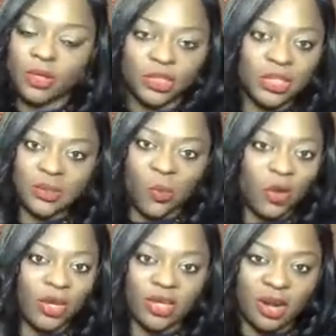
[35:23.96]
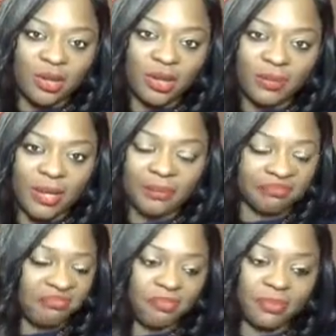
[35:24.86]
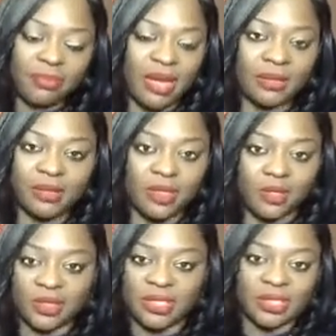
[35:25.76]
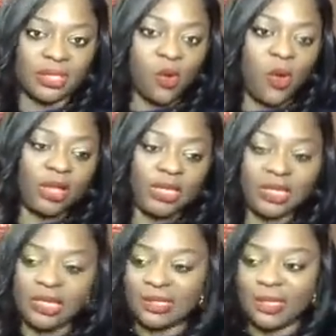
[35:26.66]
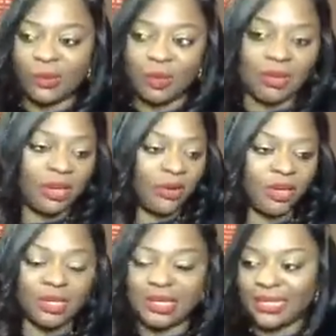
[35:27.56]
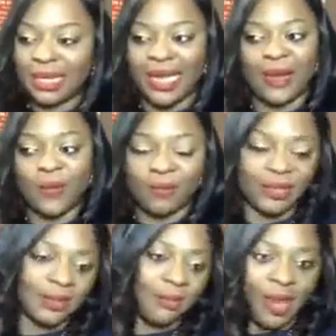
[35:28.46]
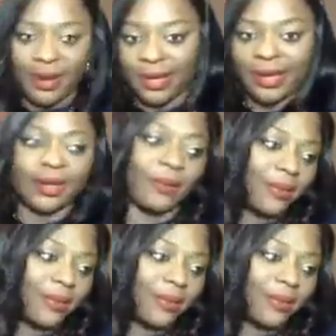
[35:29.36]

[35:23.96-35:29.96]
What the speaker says: just a Word document about, sister qualities and women qualities, the kind of women to marry, the kind of